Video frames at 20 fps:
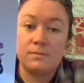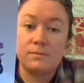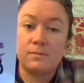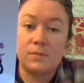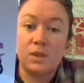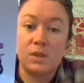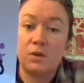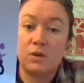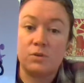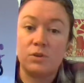
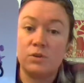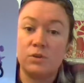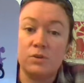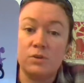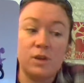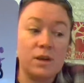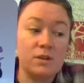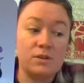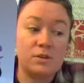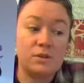No, you're
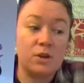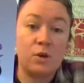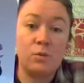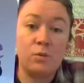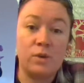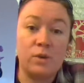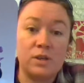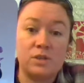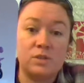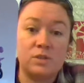not
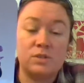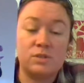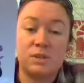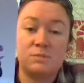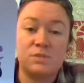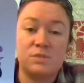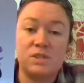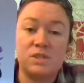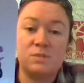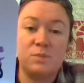going to
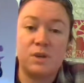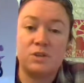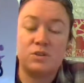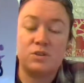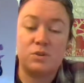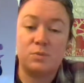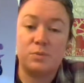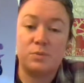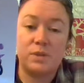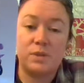some
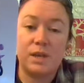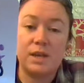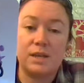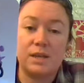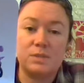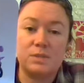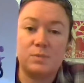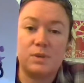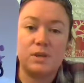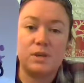special
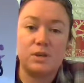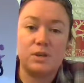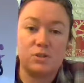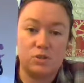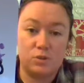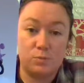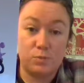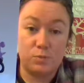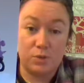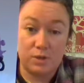place because
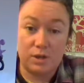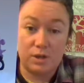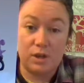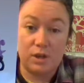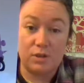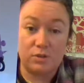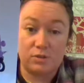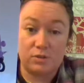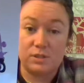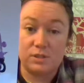you put
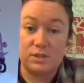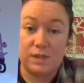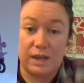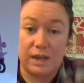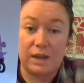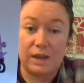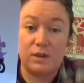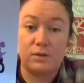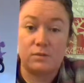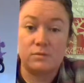others
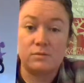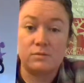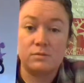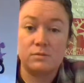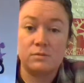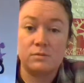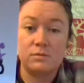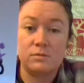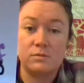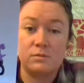down.
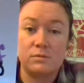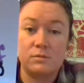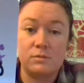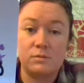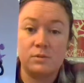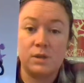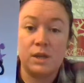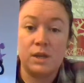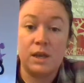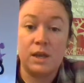
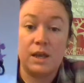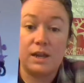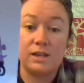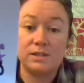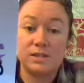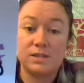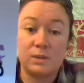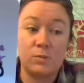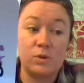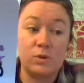And
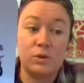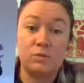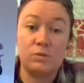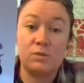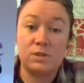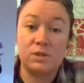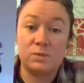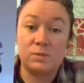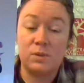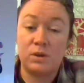as someone who
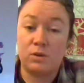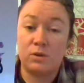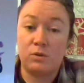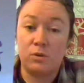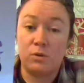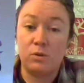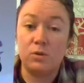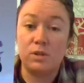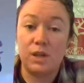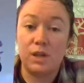has spent her
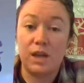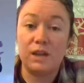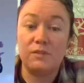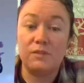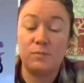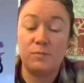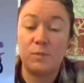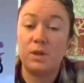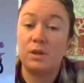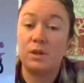whole
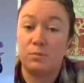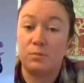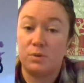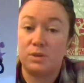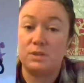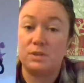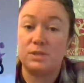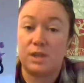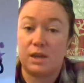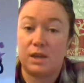life being
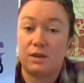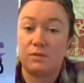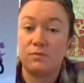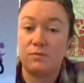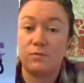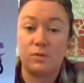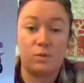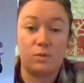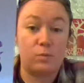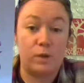put down
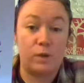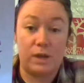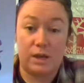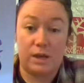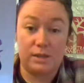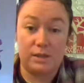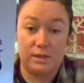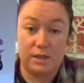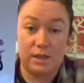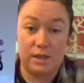for the way
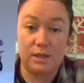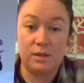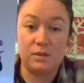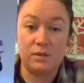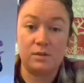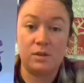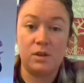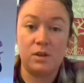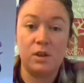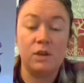I
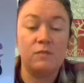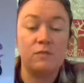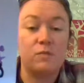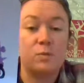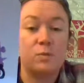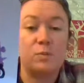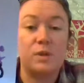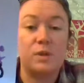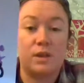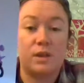think,
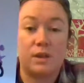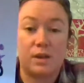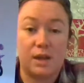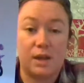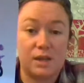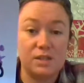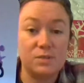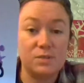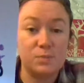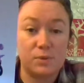for being a
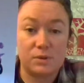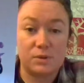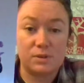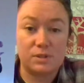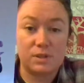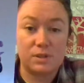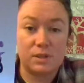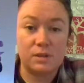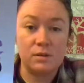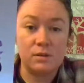nice
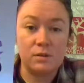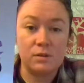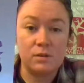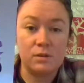person,